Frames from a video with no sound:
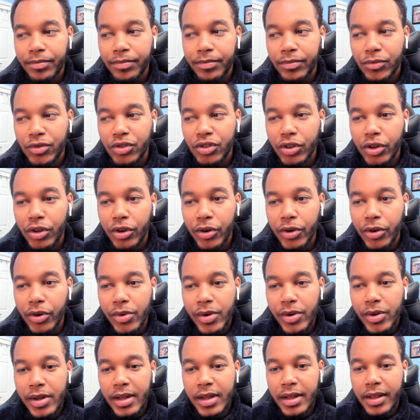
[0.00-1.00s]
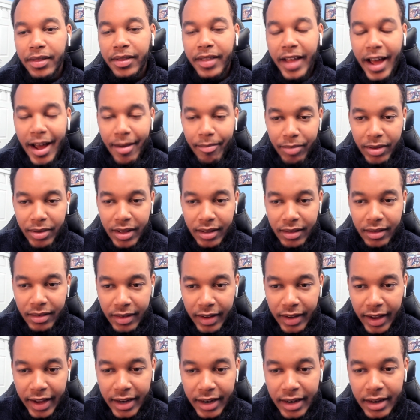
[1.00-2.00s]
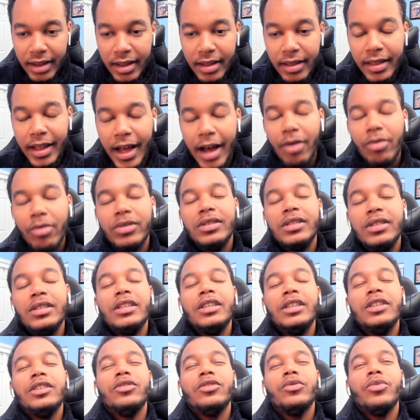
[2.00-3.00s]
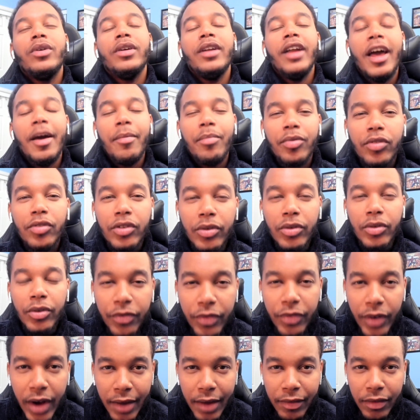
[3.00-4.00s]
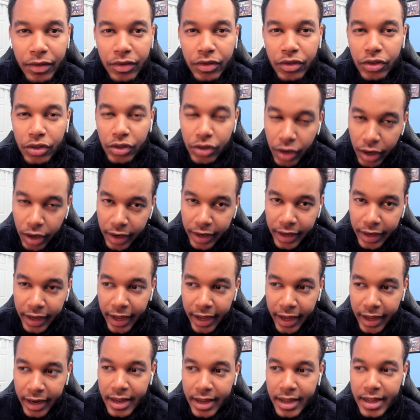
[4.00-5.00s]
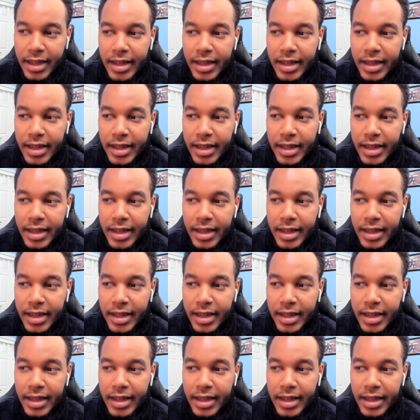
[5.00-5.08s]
So that being said, that was season 1, episode 5 of Stargate.